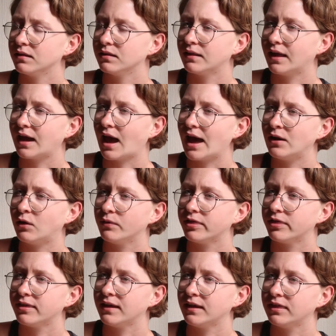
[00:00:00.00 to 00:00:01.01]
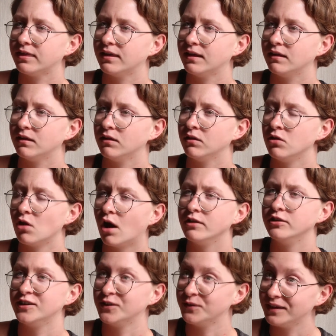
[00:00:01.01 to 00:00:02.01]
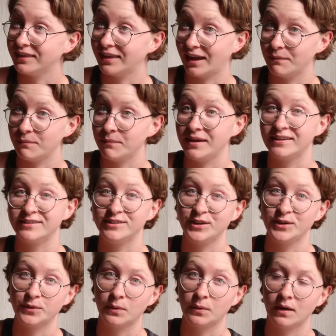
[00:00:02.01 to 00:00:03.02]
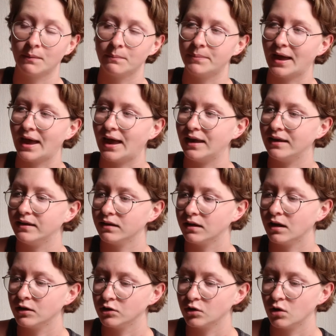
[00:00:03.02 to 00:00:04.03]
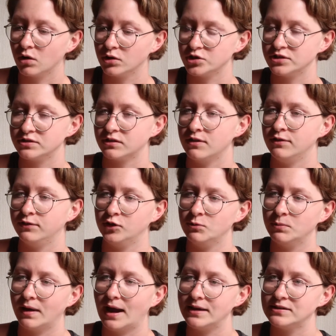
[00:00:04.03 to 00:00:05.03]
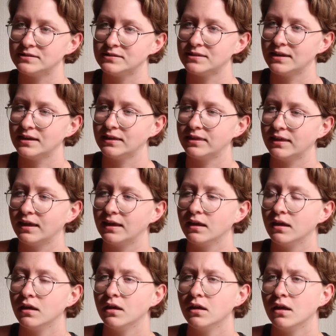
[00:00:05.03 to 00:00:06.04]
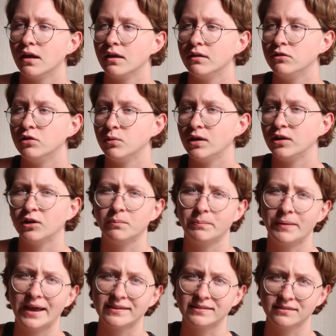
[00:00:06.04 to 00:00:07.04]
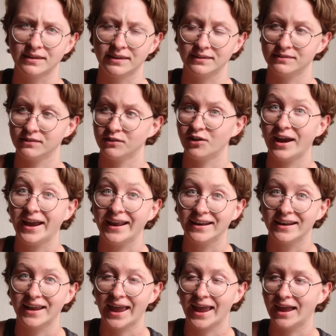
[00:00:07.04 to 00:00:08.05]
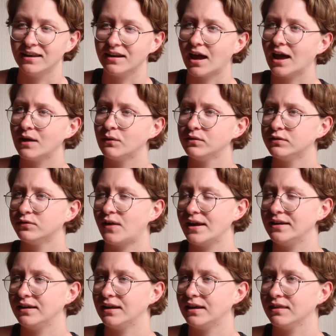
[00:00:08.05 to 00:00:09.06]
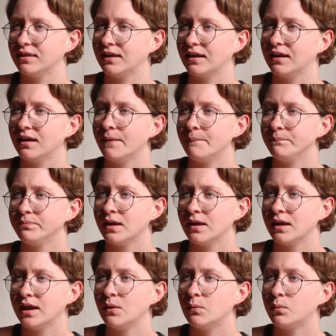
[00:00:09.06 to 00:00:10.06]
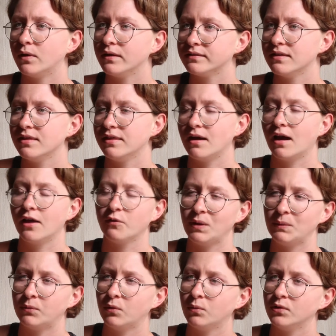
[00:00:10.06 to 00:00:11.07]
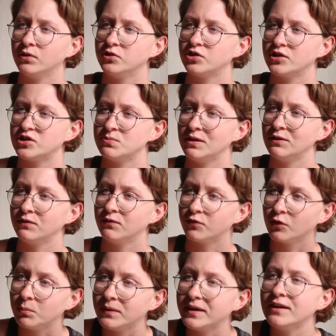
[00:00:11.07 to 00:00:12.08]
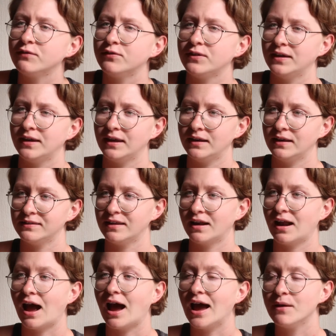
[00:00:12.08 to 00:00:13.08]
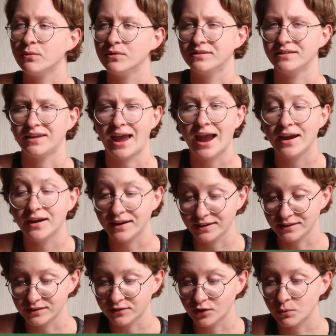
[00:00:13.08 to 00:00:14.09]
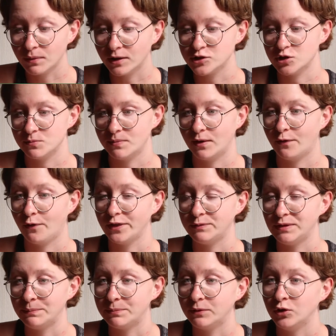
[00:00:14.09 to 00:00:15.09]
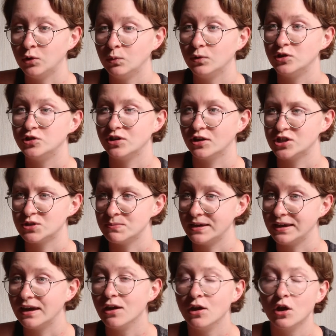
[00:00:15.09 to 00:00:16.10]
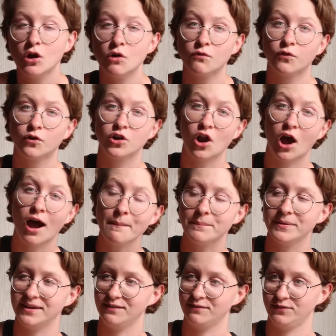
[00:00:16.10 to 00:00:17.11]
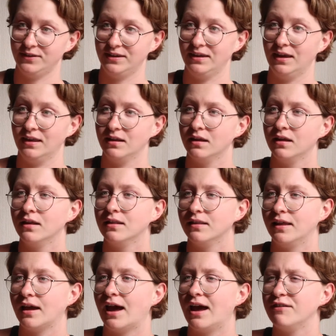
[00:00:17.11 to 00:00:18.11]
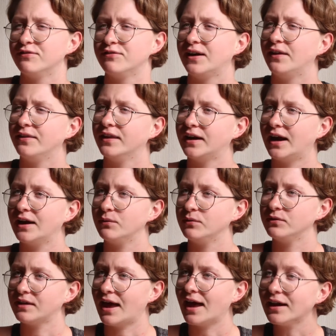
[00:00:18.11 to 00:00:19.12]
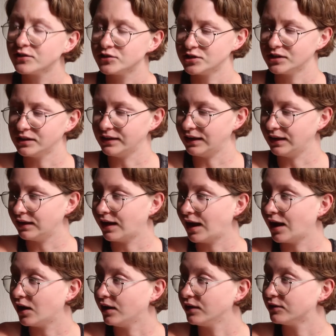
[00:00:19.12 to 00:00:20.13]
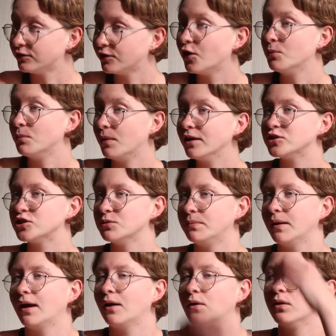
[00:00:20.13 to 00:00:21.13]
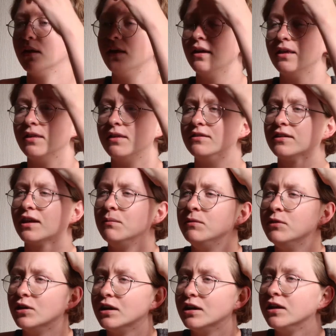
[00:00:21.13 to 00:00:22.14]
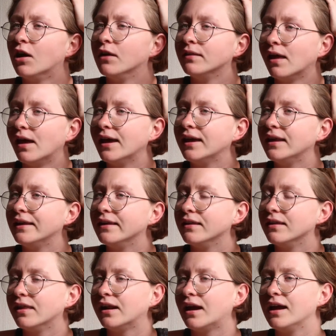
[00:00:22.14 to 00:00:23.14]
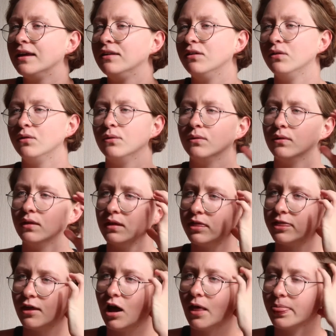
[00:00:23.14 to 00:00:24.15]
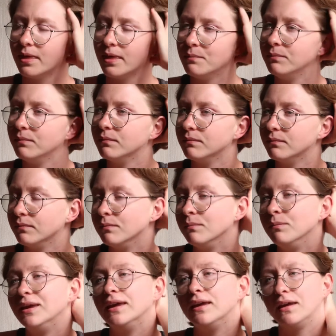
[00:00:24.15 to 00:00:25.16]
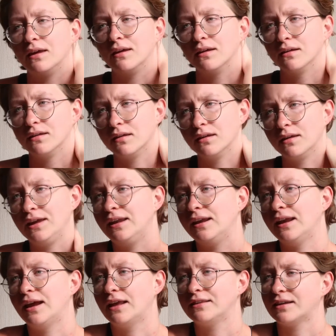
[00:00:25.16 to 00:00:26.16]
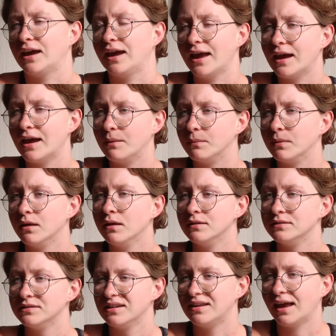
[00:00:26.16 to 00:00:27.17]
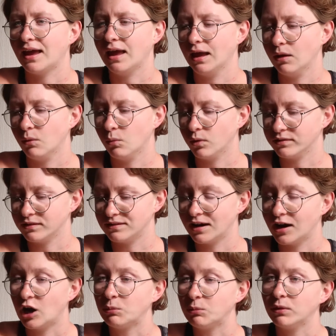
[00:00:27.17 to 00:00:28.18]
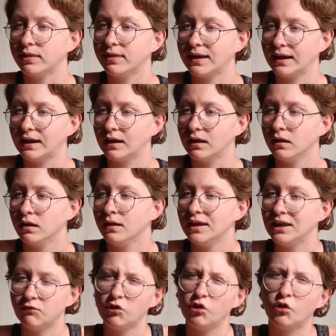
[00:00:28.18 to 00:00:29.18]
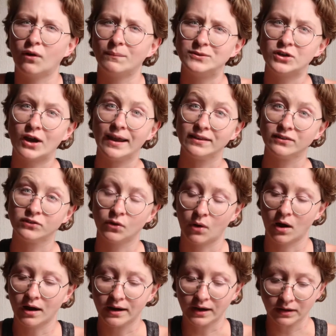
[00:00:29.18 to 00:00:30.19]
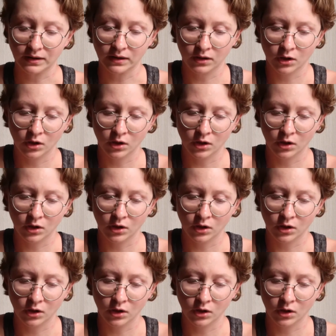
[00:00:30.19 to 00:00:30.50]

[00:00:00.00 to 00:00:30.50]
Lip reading: Like, I don't think that not doing that makes you a bad, unconscious consumer. I just think that doing your best is great. And I was finding that it wasn't that other people would judge me for being vegan, is that I was caring so much about all these people who would judge me for not being vegan. Like, I found that I was actually caring so much about this community online that I thought that me eating as I am today was a terrible thing, even though I'm trying so hard.